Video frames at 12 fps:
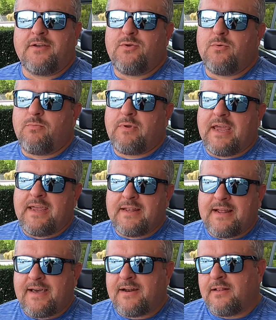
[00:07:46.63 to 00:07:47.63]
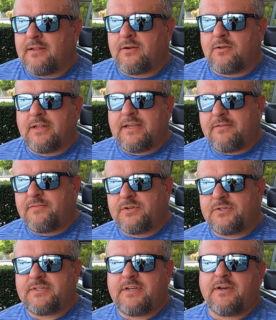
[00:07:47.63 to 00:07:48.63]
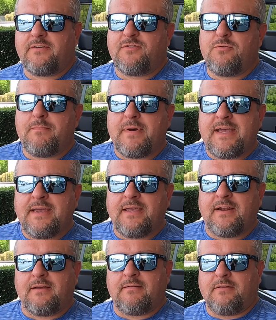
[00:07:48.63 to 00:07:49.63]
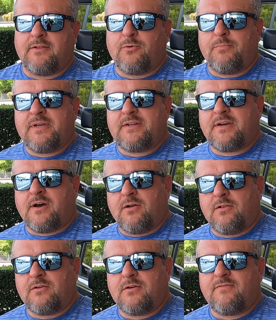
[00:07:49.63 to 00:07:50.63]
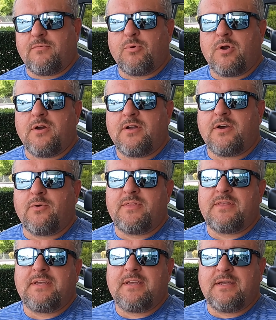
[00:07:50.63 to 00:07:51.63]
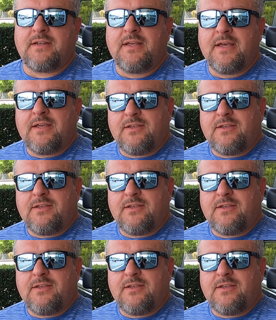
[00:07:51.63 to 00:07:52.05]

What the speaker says: You can add a little lift yourself. You may get a little bit taller of a Bronco in the end.